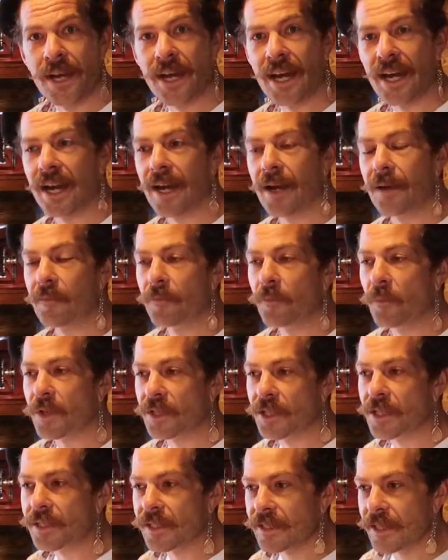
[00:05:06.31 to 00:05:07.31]
um,
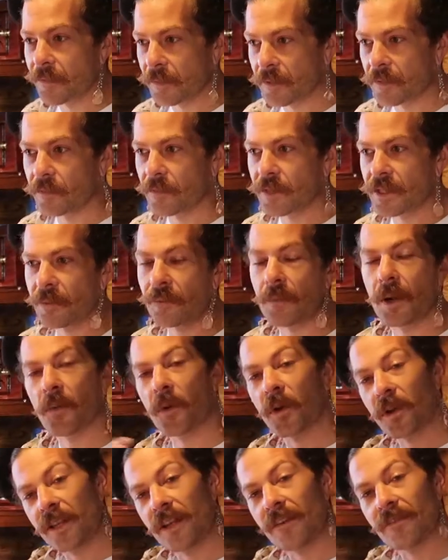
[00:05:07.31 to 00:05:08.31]
which is some, some of my
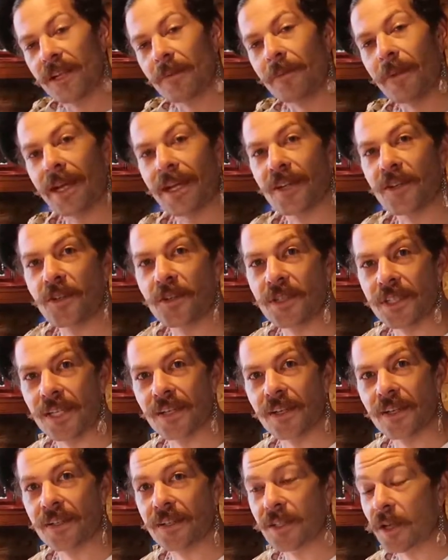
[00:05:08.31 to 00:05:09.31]
work that I've done back in New Zealand.